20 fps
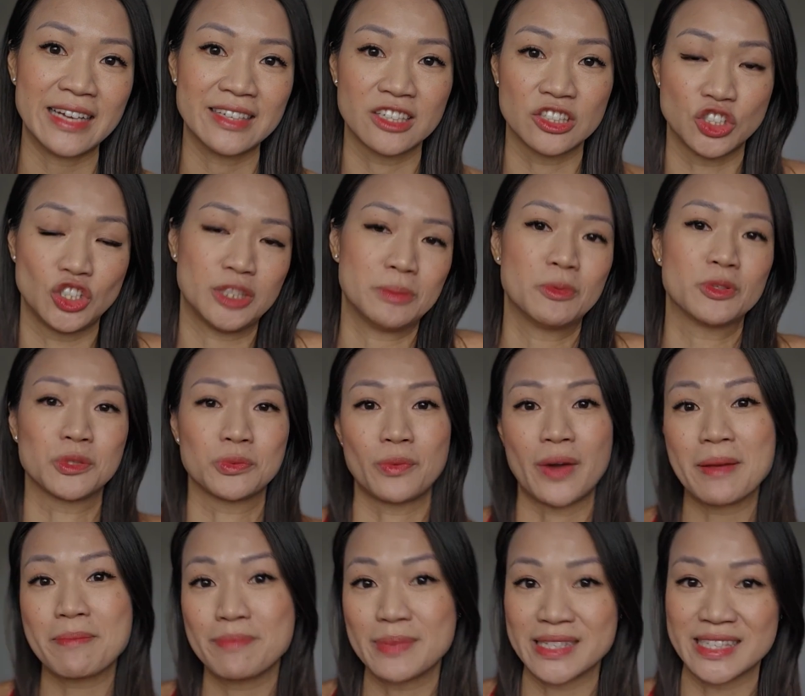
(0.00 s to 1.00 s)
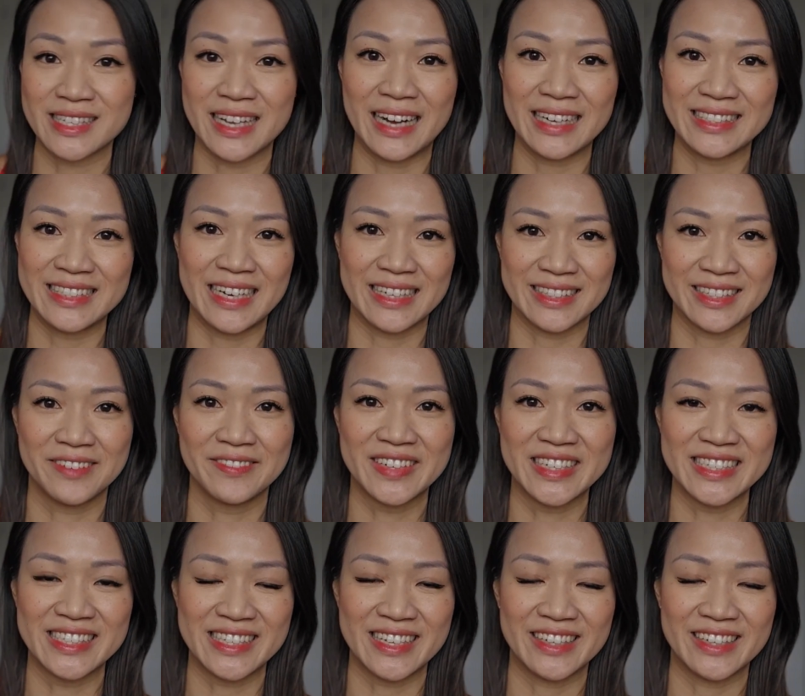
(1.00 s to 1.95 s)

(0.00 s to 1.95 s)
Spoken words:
and the gym was right beside the activity